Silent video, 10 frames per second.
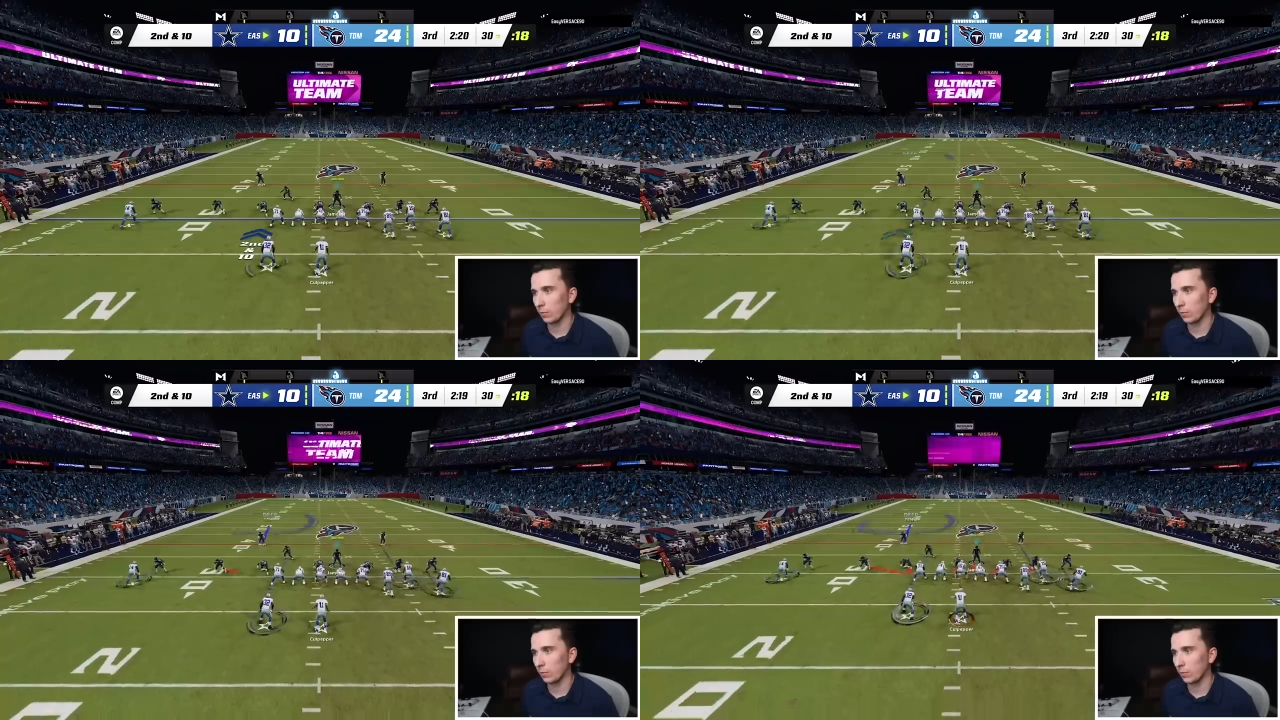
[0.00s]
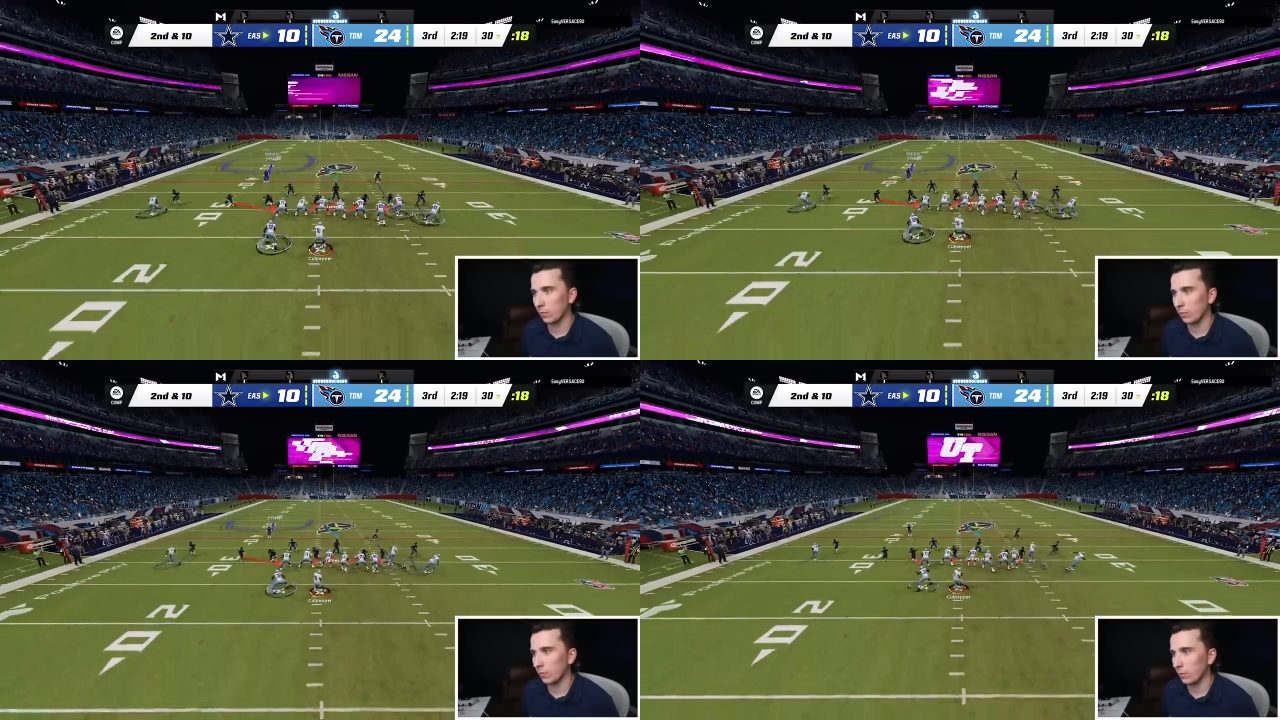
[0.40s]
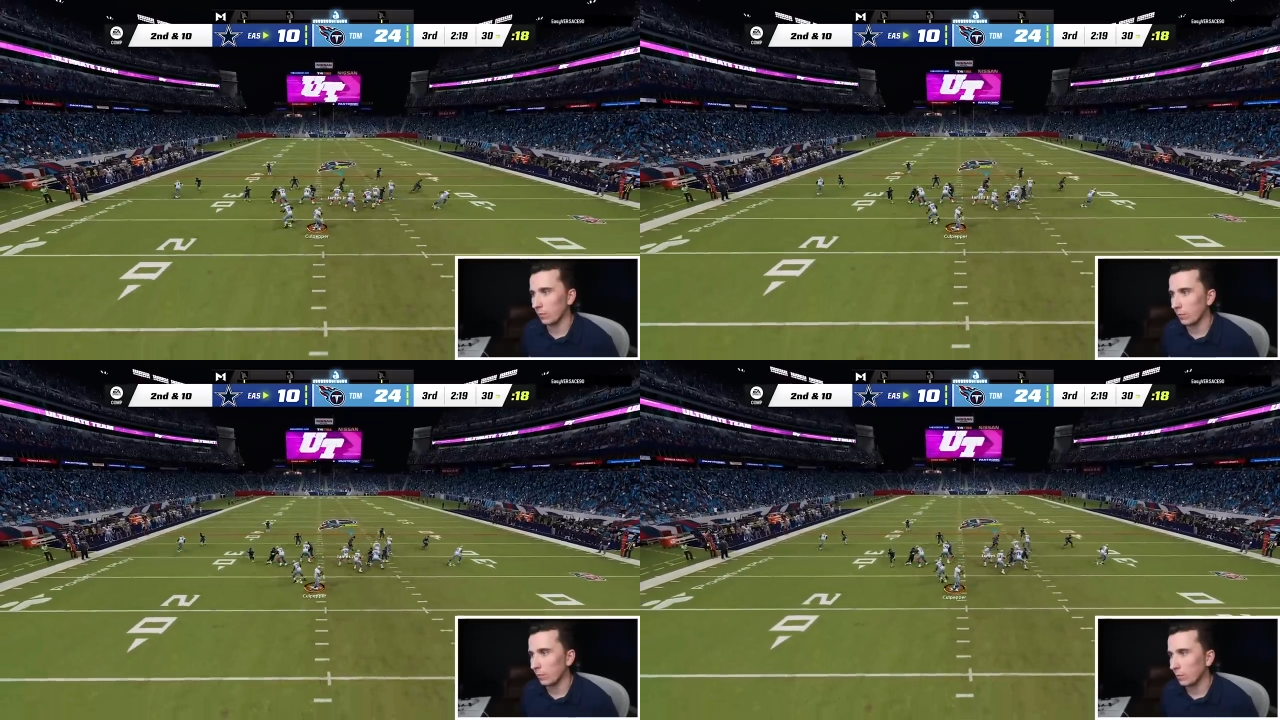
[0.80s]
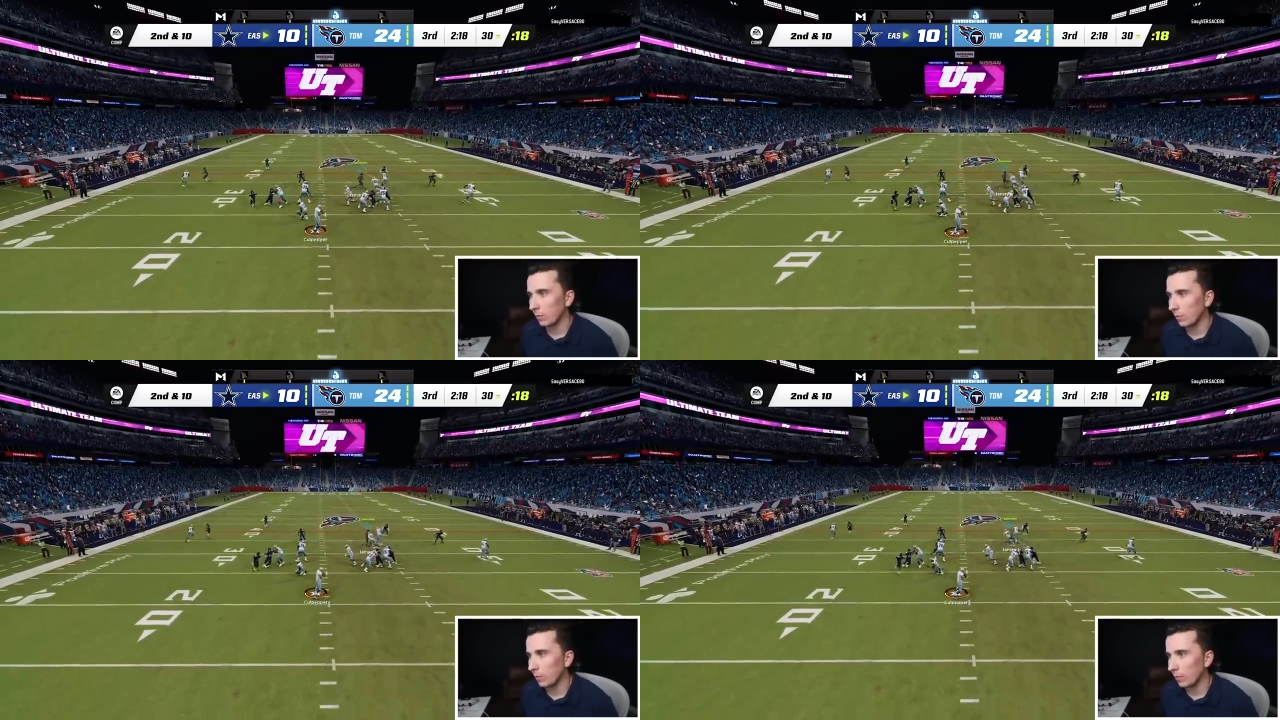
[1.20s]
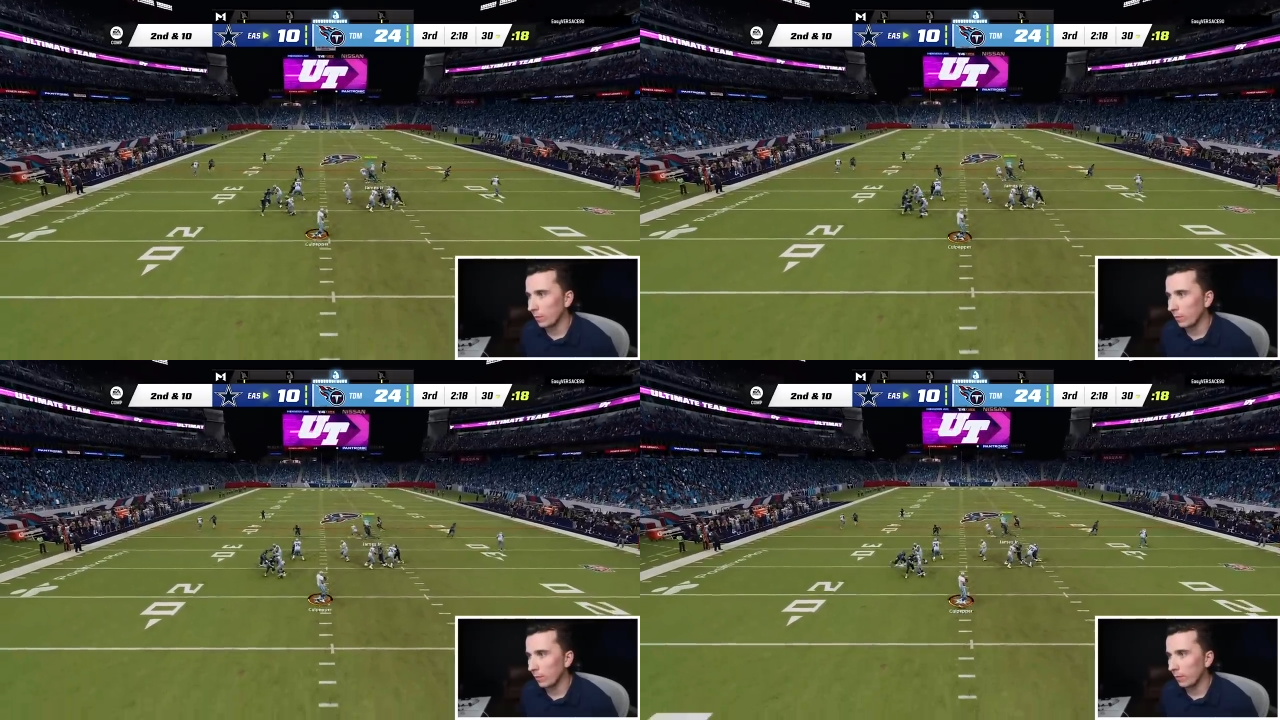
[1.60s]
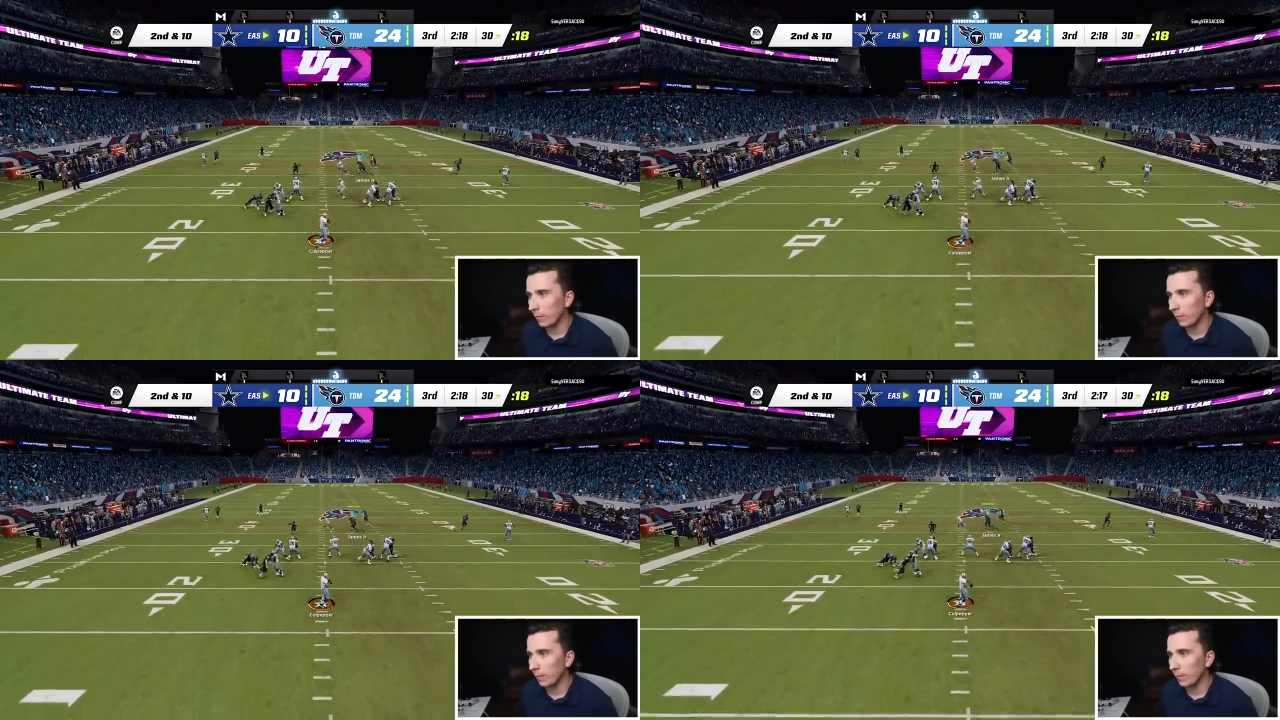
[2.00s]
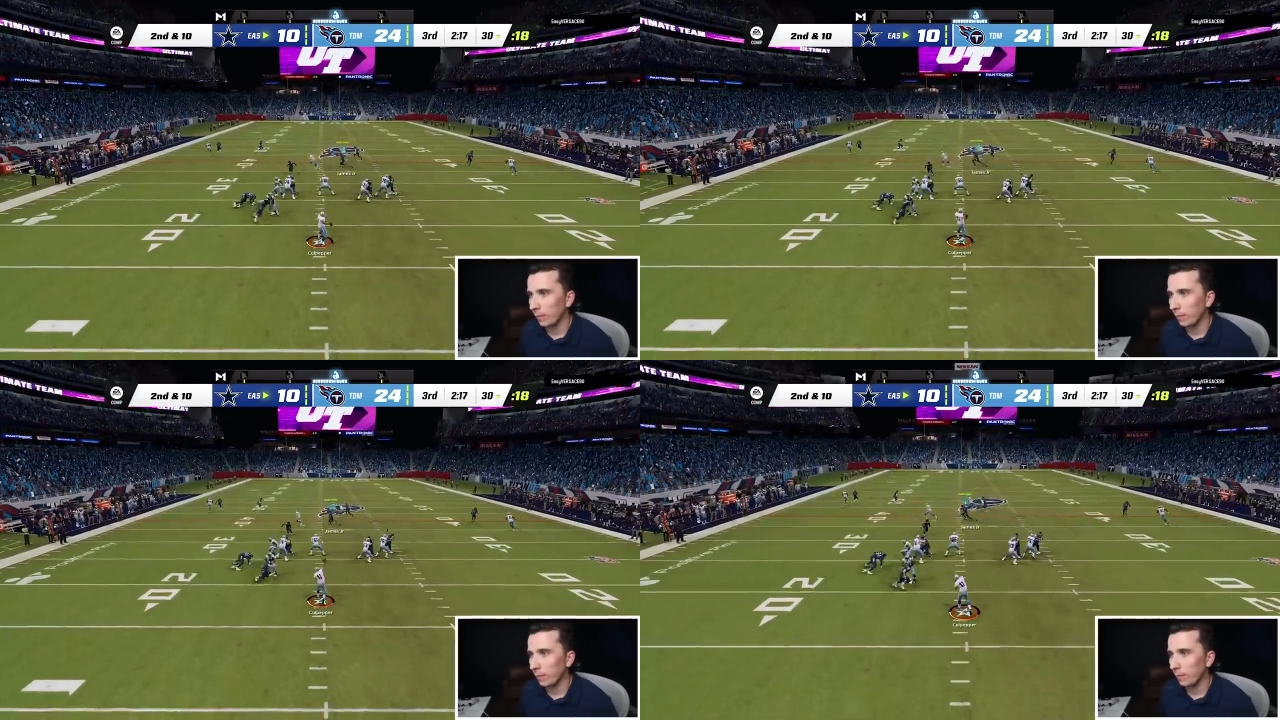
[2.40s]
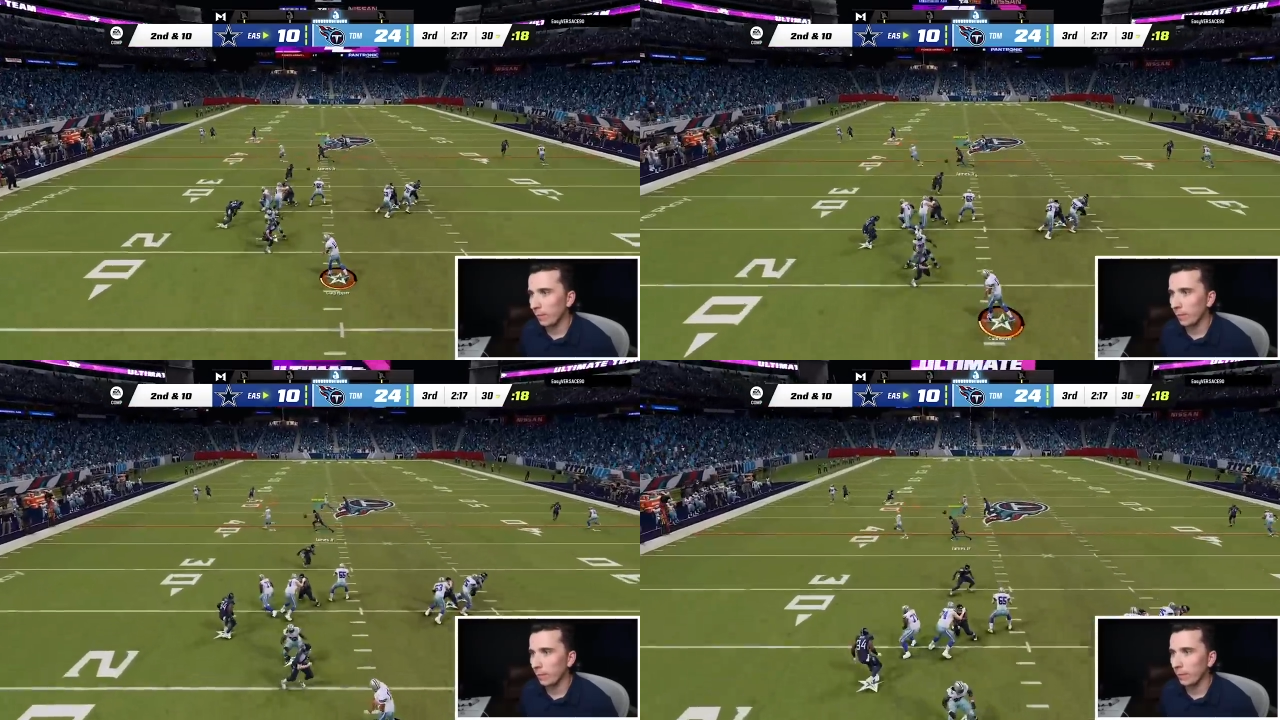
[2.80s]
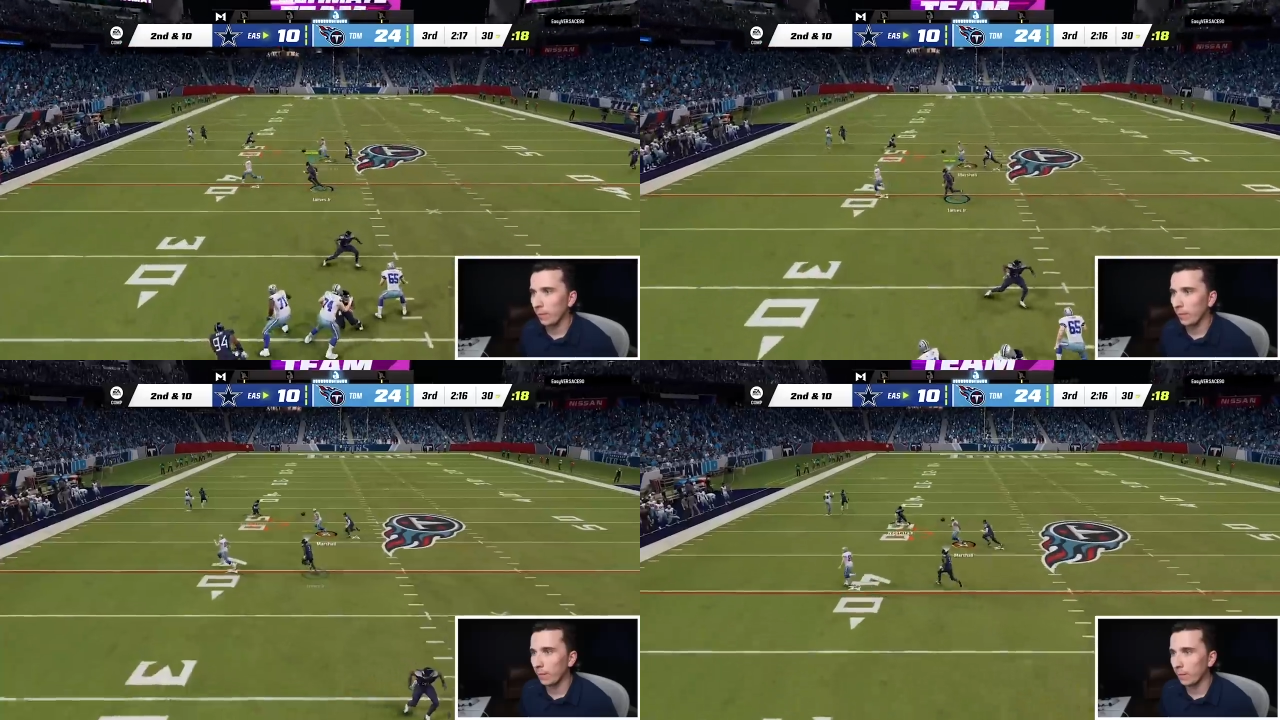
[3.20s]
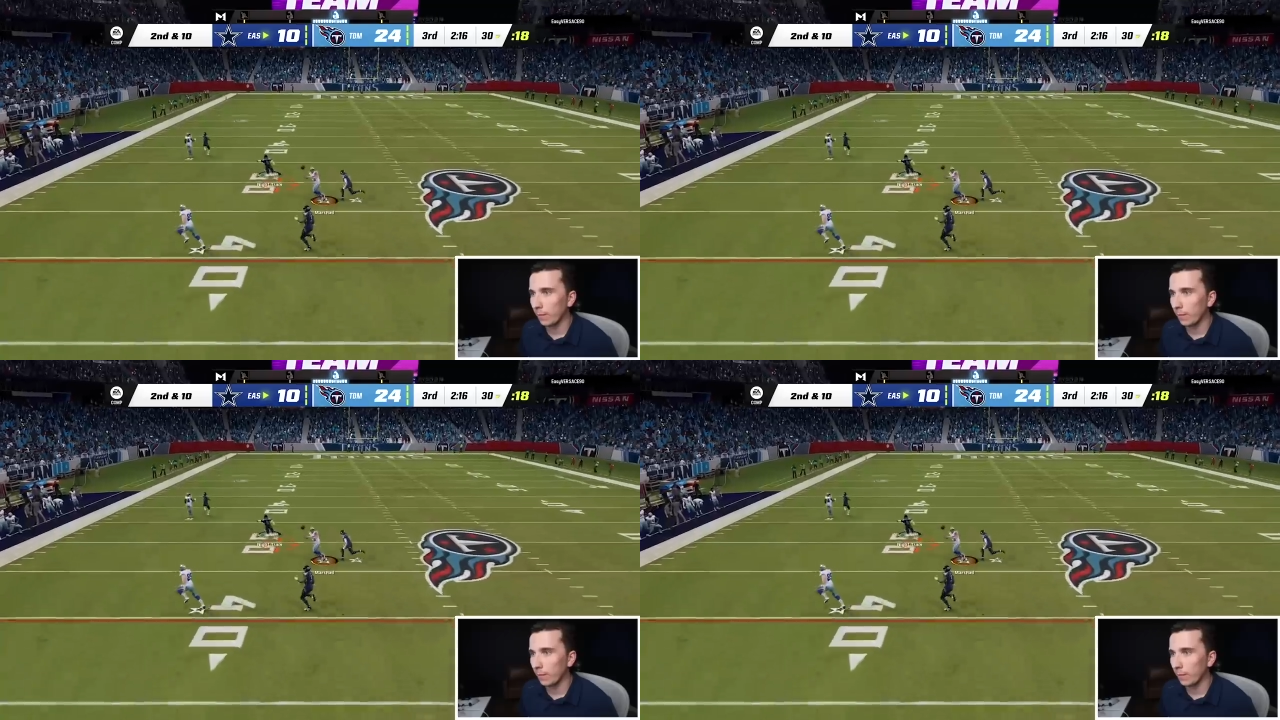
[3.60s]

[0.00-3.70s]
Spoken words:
(no one is talking)